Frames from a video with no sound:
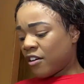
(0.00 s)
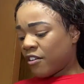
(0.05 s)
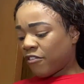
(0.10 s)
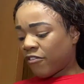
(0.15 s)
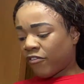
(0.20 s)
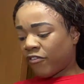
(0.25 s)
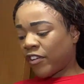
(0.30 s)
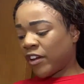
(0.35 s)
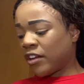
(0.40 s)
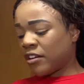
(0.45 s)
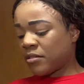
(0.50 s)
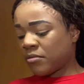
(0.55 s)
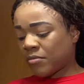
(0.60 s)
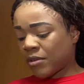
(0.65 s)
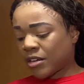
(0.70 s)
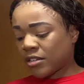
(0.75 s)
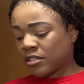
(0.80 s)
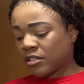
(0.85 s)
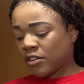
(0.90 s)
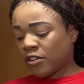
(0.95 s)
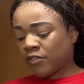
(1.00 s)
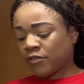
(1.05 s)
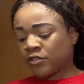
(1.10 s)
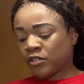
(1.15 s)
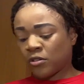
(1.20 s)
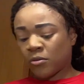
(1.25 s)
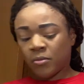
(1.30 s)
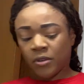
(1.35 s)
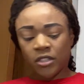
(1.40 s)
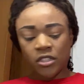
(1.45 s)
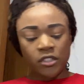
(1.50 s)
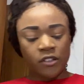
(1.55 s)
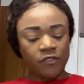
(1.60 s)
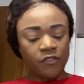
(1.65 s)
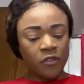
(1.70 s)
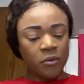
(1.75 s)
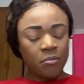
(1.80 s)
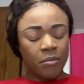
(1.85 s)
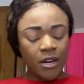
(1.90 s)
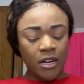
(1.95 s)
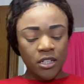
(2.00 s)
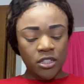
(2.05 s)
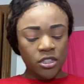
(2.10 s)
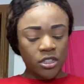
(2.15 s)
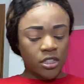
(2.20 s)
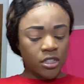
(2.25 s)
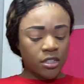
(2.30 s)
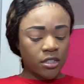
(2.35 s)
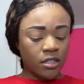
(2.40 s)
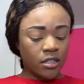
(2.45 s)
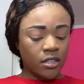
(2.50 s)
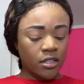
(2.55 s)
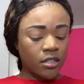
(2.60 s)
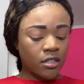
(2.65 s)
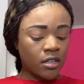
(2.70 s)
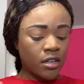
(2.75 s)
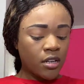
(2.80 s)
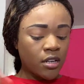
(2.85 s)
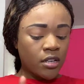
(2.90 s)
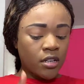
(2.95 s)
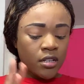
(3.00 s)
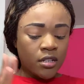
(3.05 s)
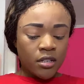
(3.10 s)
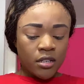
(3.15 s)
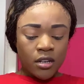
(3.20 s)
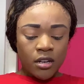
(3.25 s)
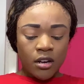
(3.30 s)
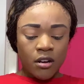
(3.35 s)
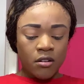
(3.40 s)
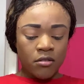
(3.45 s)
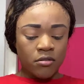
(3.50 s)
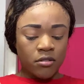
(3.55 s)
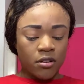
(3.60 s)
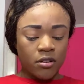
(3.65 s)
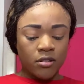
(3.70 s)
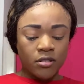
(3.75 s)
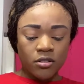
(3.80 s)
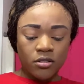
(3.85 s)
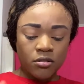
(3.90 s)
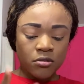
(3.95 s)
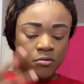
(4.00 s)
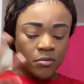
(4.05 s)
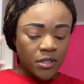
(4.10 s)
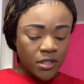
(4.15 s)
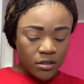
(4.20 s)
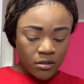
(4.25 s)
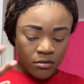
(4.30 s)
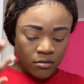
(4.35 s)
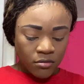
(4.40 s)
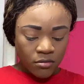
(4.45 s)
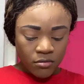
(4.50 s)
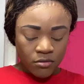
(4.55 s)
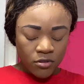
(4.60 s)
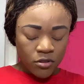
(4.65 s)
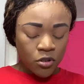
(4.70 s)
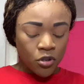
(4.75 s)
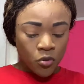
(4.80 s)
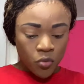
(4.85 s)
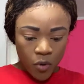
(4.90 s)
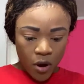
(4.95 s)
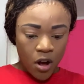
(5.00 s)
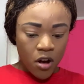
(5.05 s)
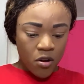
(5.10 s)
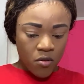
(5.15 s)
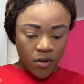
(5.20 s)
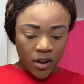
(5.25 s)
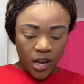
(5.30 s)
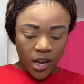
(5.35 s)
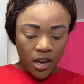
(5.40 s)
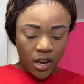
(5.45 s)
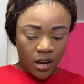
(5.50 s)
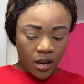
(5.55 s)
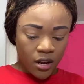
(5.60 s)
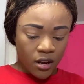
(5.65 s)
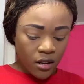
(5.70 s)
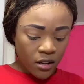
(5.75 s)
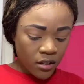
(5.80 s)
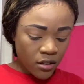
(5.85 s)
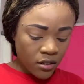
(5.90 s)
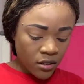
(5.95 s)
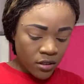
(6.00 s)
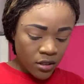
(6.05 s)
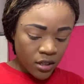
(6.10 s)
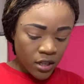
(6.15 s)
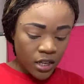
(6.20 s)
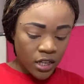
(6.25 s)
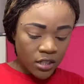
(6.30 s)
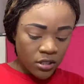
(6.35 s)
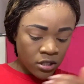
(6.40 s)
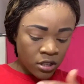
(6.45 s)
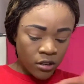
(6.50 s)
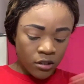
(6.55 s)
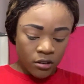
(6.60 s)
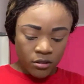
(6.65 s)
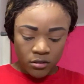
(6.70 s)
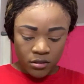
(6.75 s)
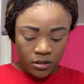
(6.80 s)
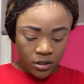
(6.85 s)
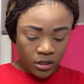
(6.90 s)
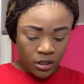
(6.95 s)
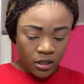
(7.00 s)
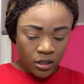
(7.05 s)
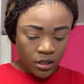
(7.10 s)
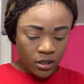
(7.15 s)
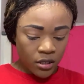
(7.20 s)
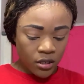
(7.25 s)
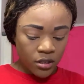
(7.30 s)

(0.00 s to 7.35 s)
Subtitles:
feeding myself so much information, and I don't know, I've just been growing internally,